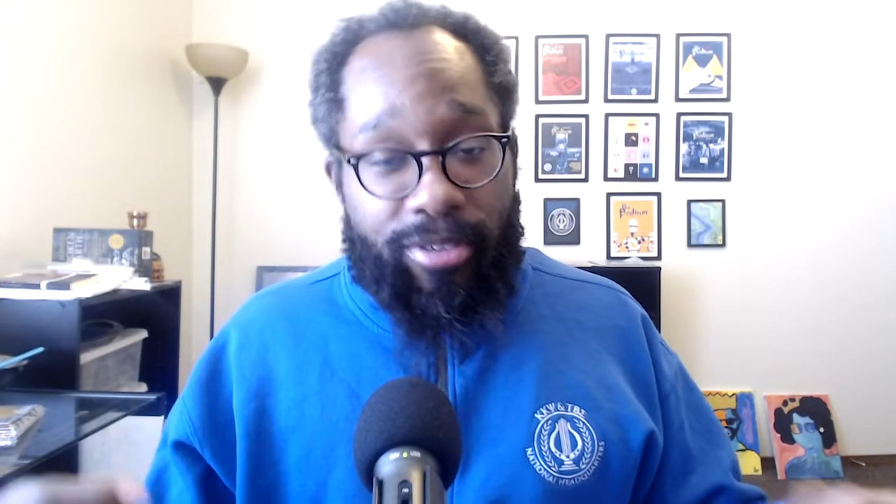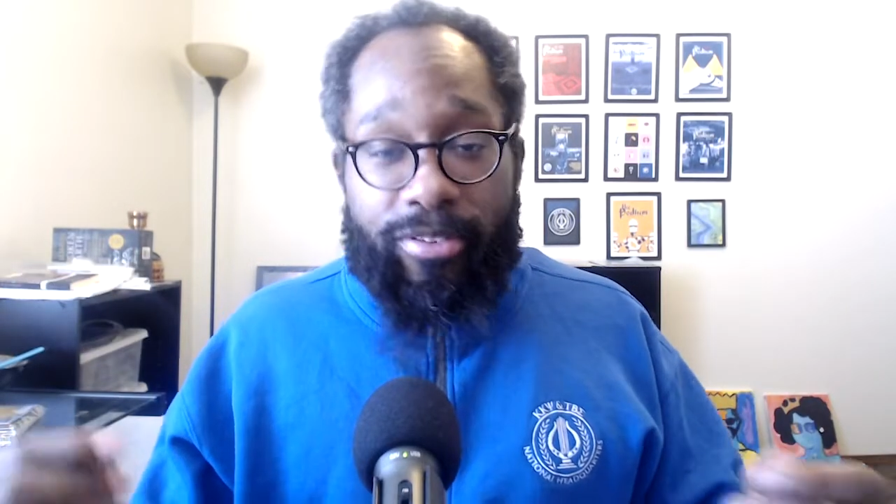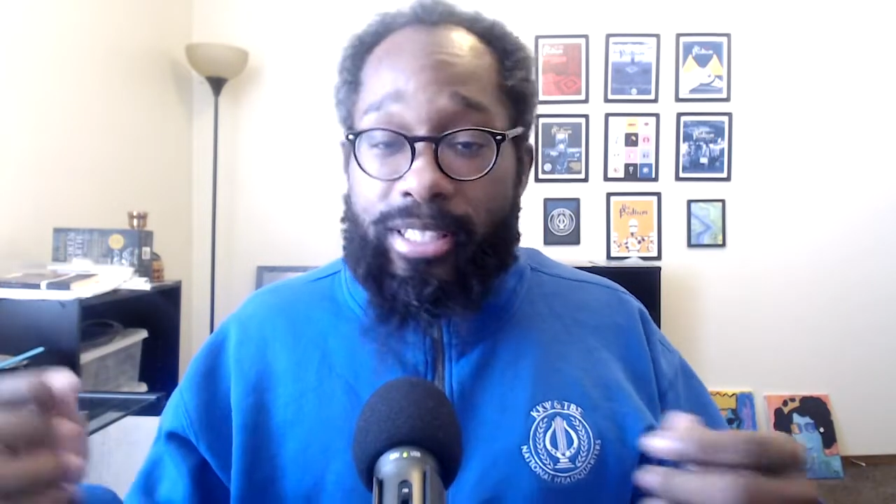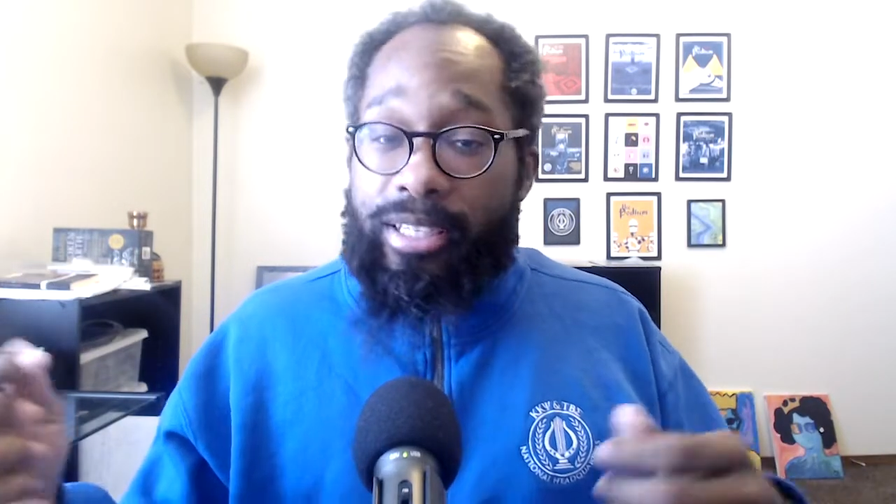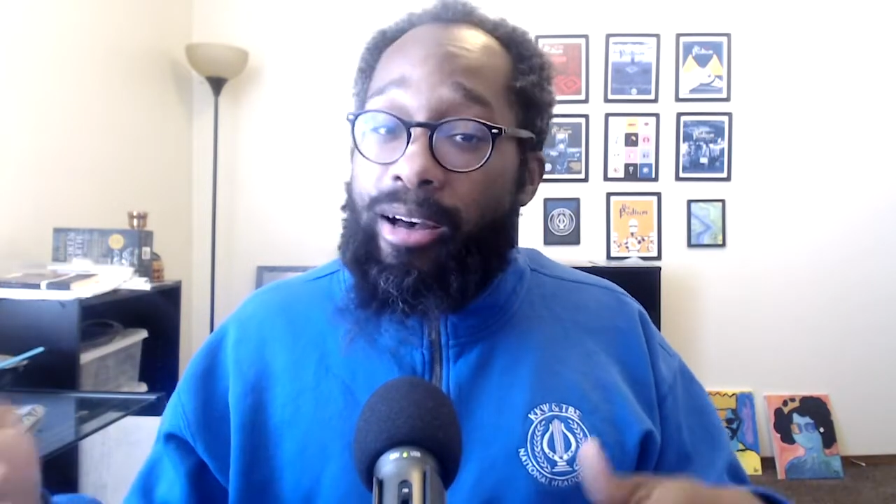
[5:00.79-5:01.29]
if
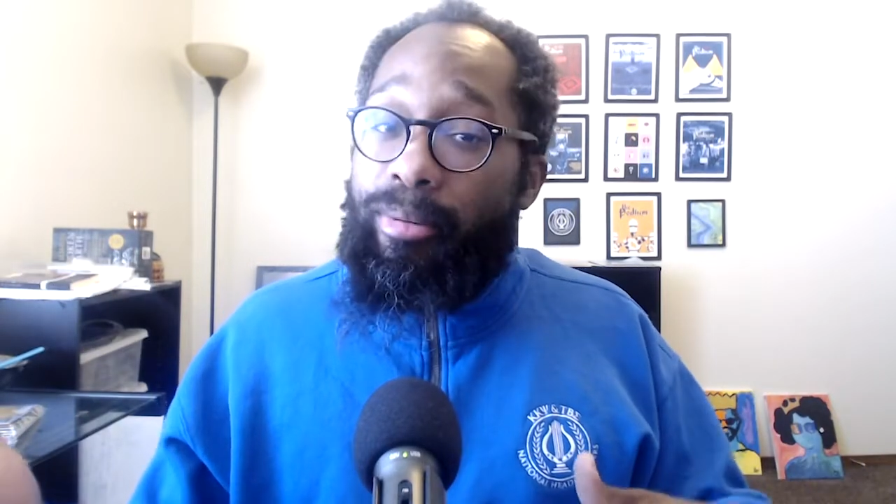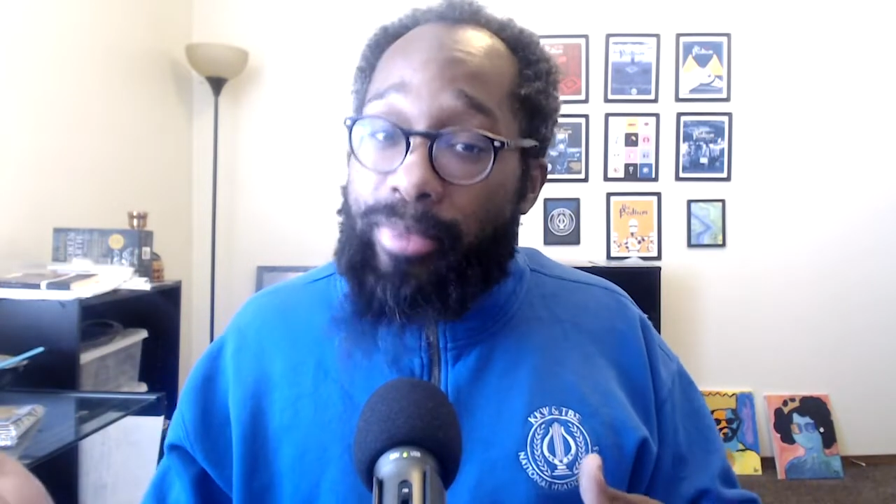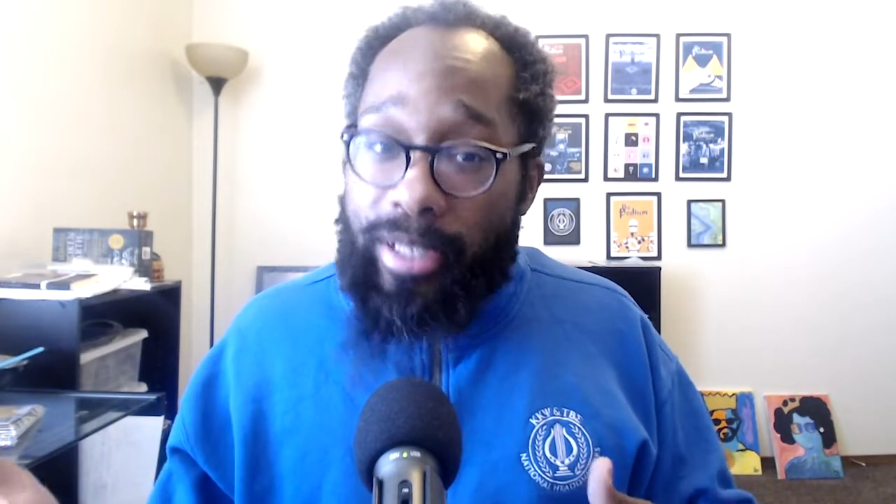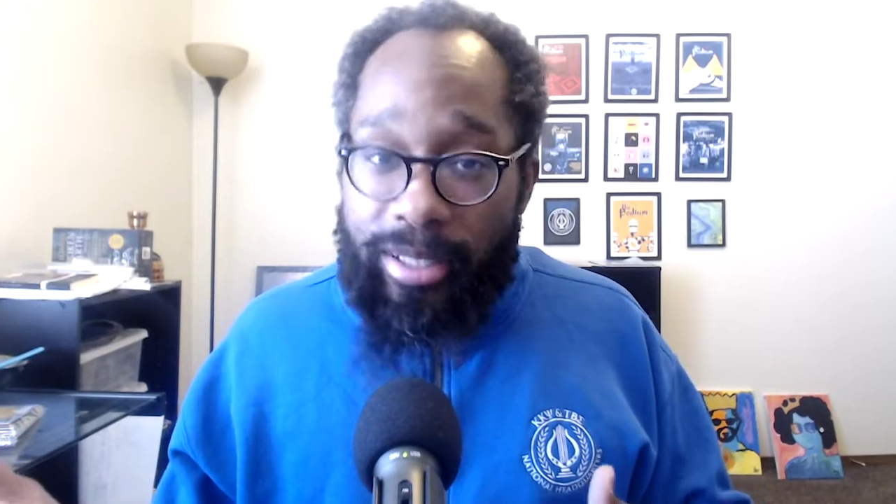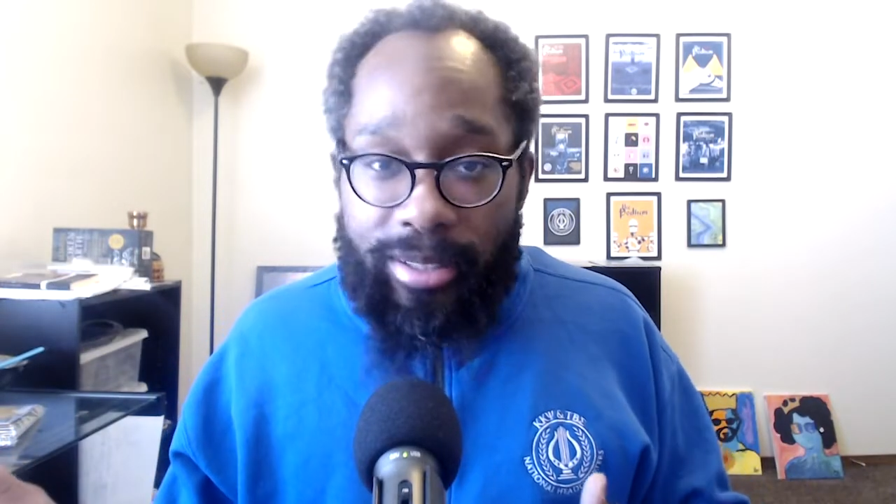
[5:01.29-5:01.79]
it's a
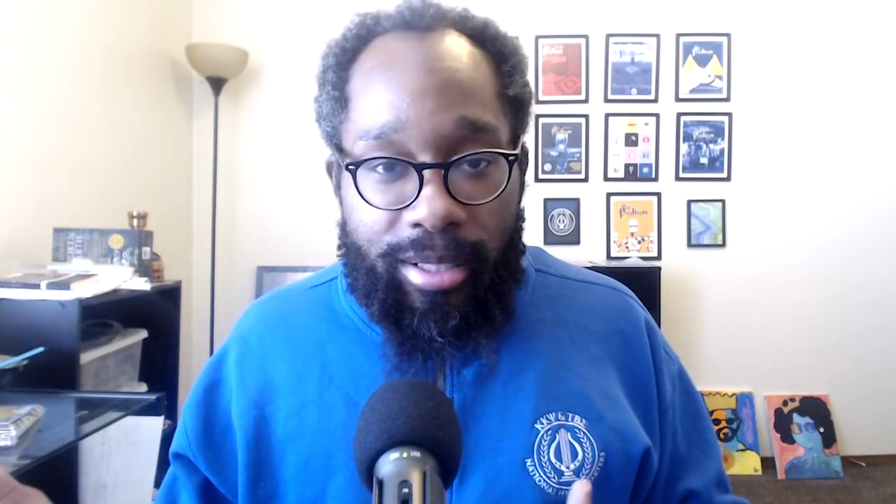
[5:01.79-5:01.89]
company's